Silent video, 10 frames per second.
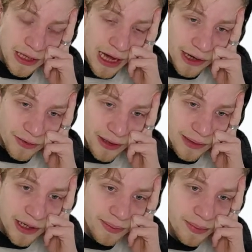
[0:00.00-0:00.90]
I know that I'm
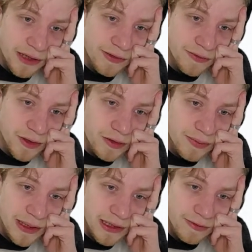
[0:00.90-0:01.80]
really playing with words,
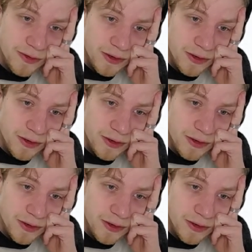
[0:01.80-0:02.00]
but I'm